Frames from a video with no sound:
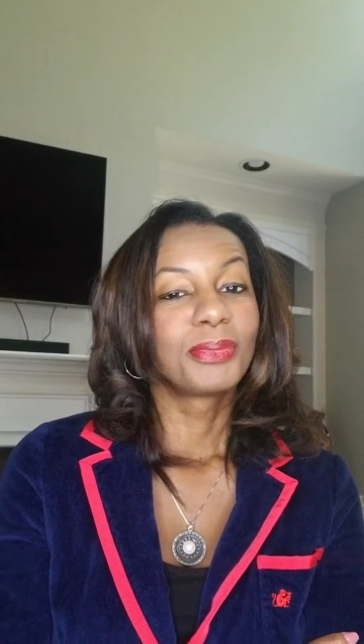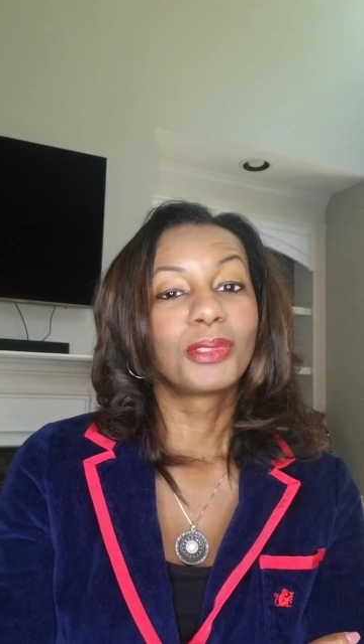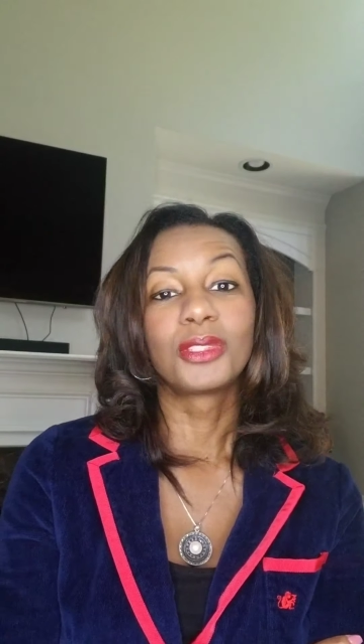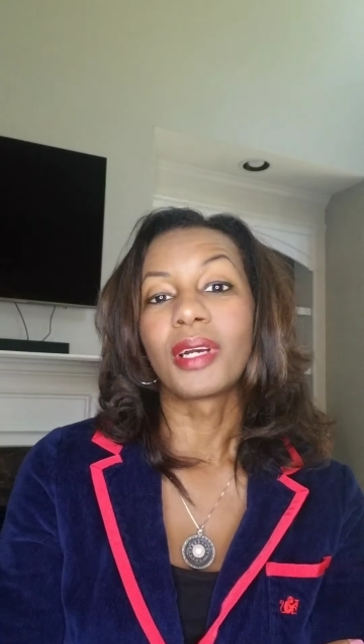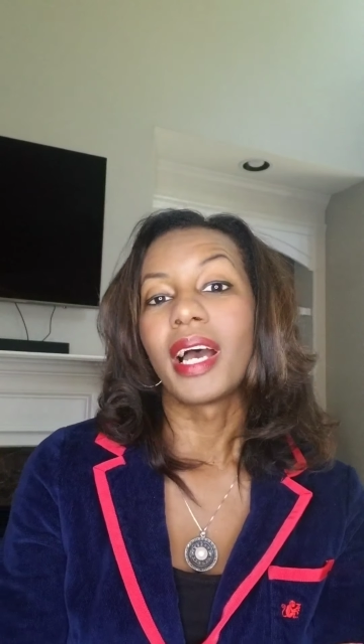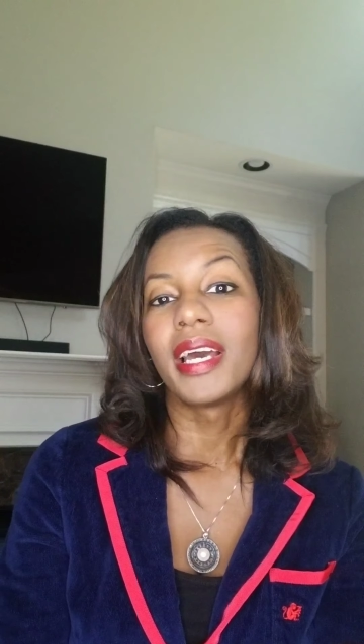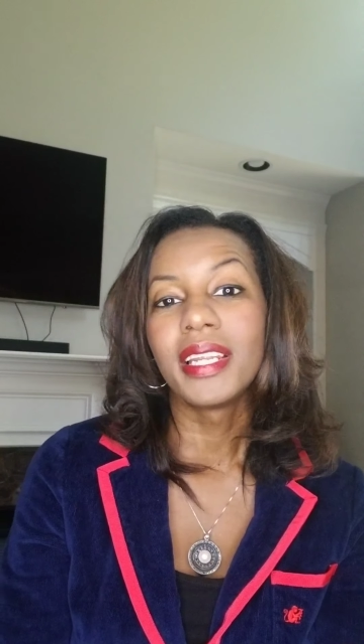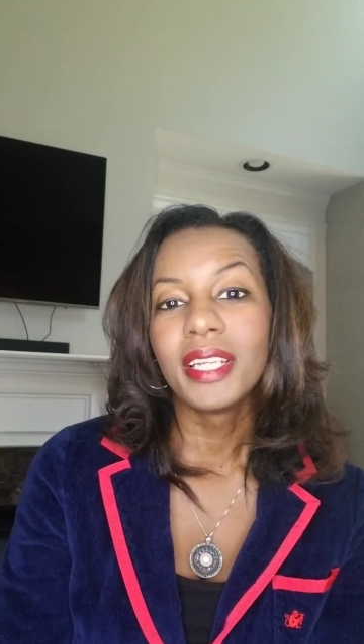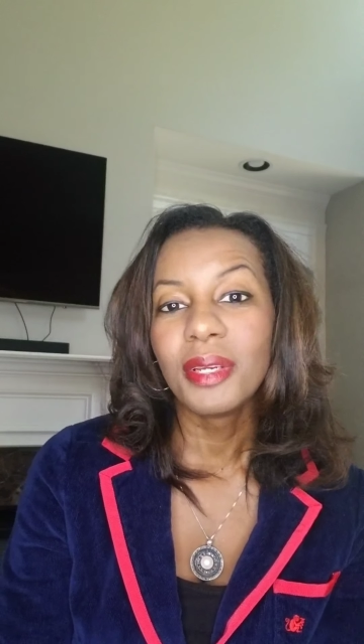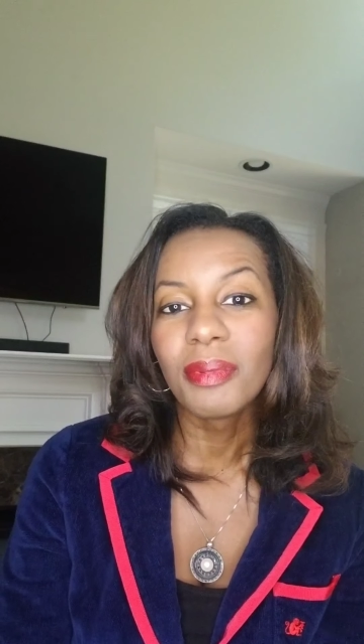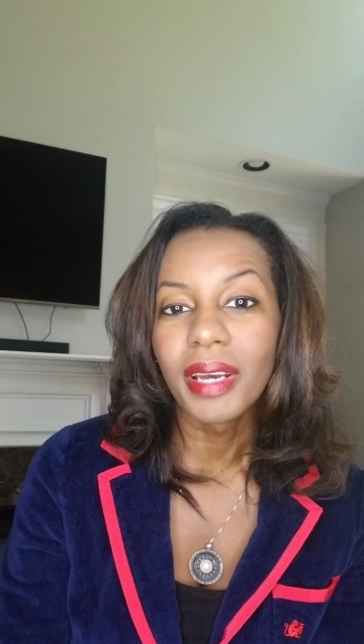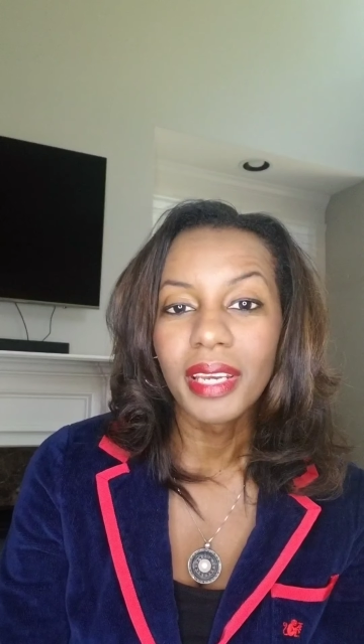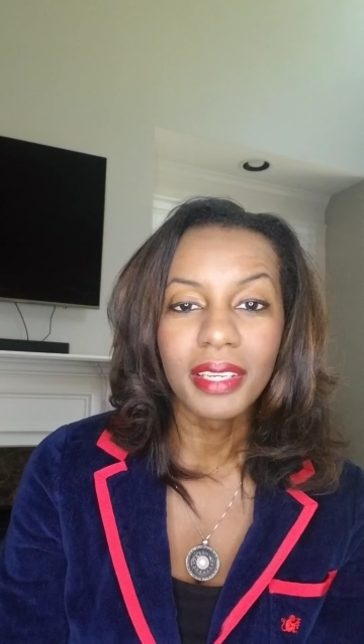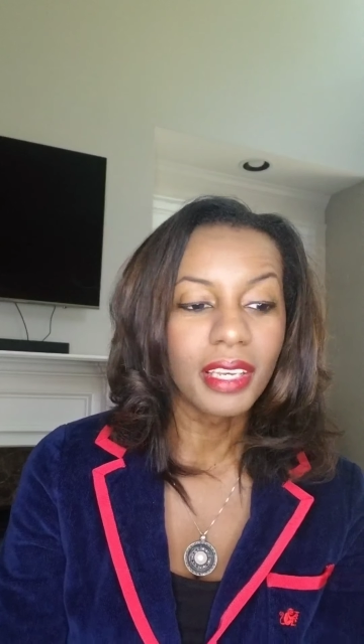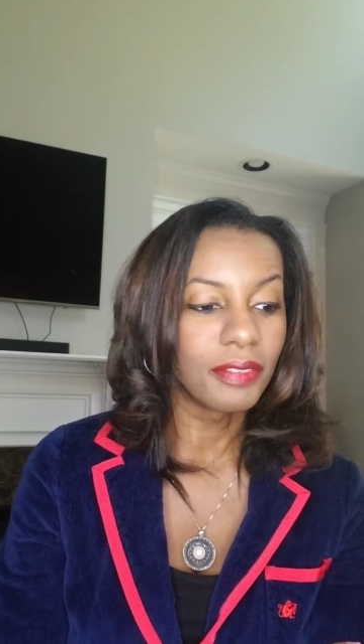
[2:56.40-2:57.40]
try it
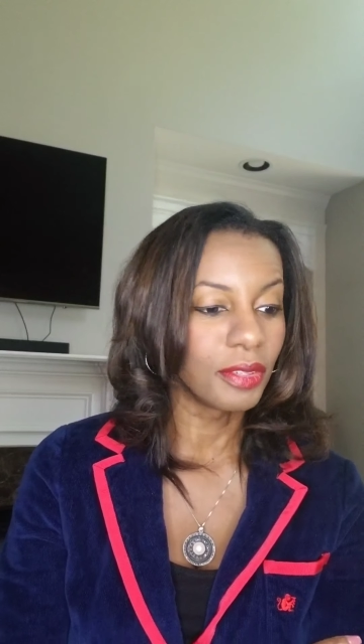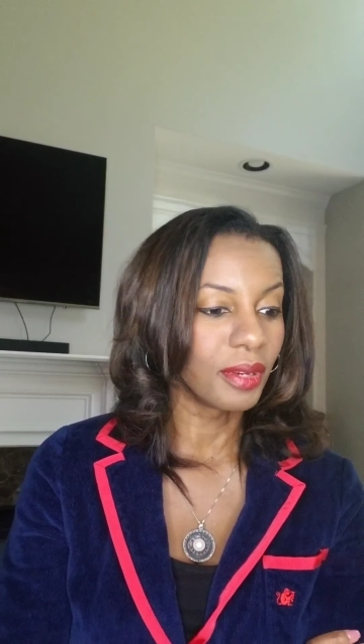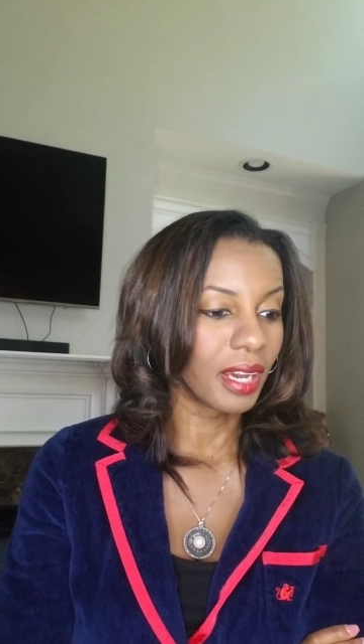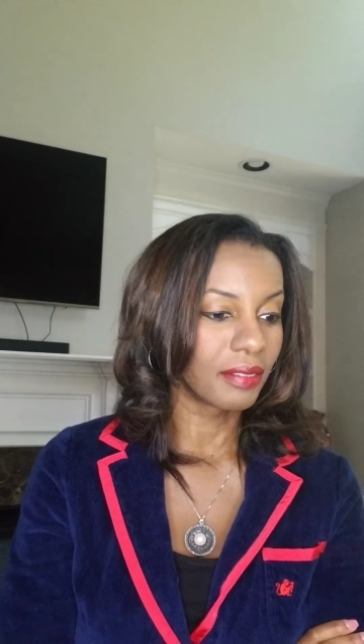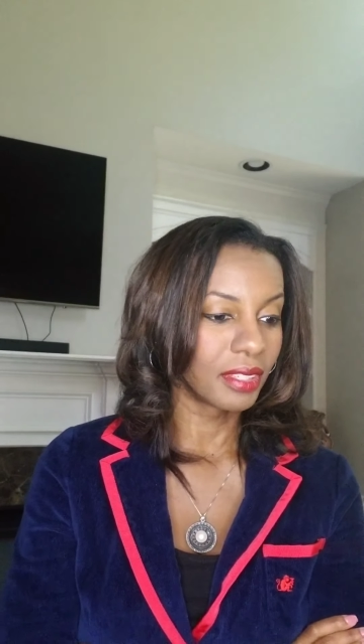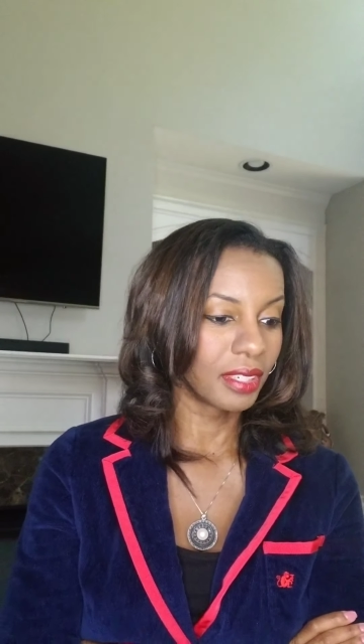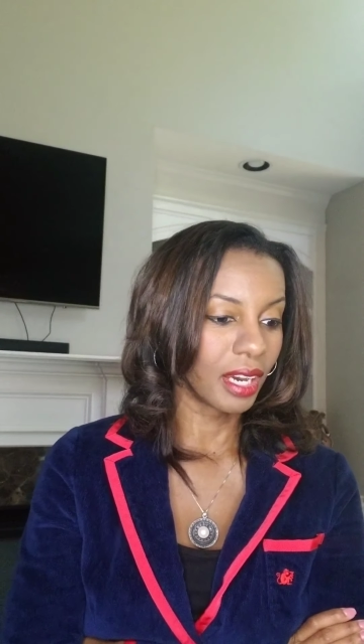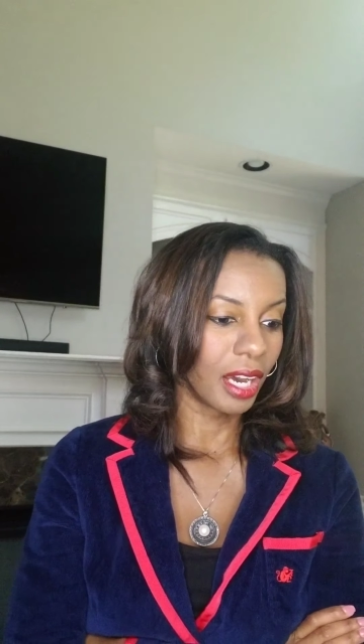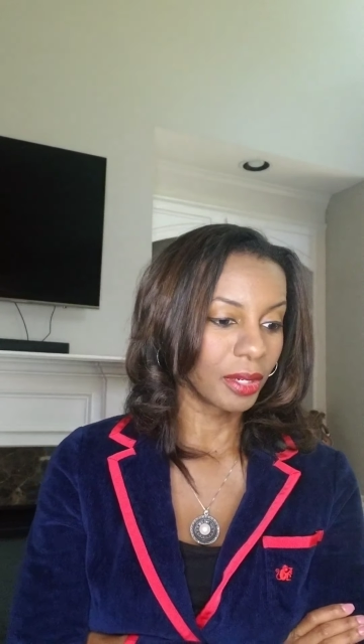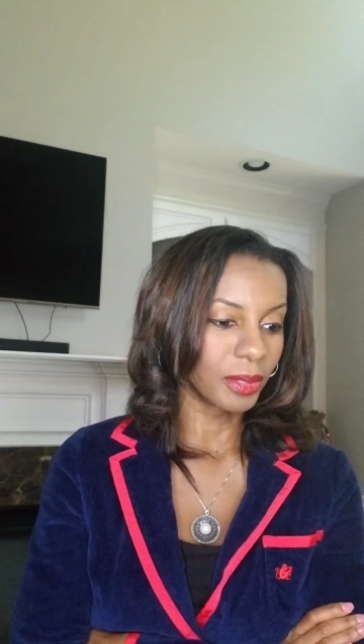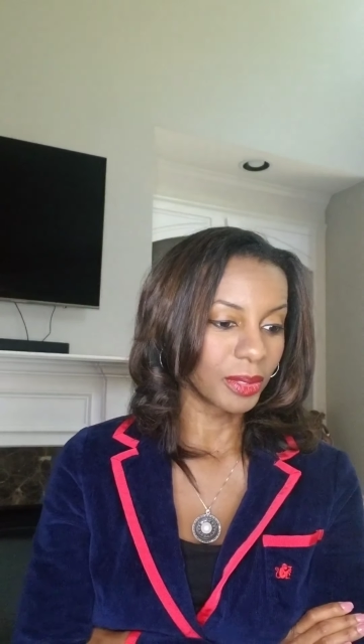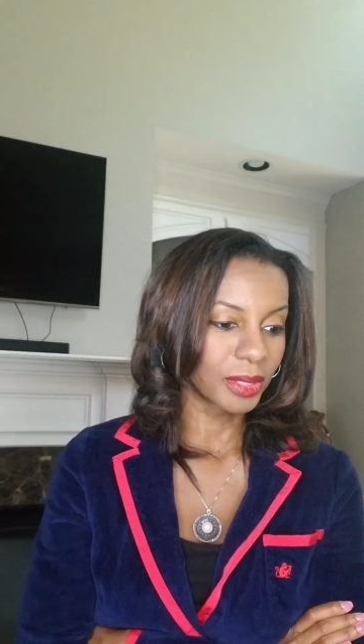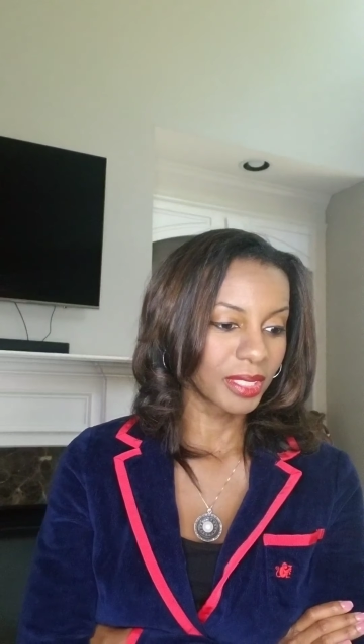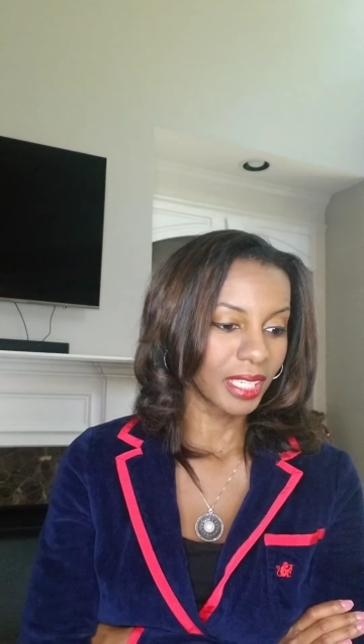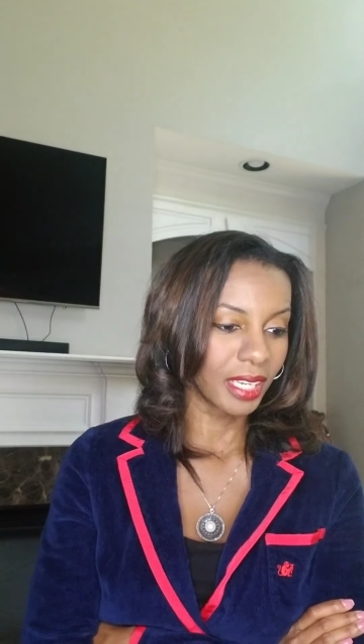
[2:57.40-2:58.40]
anyway. If you have the goggles,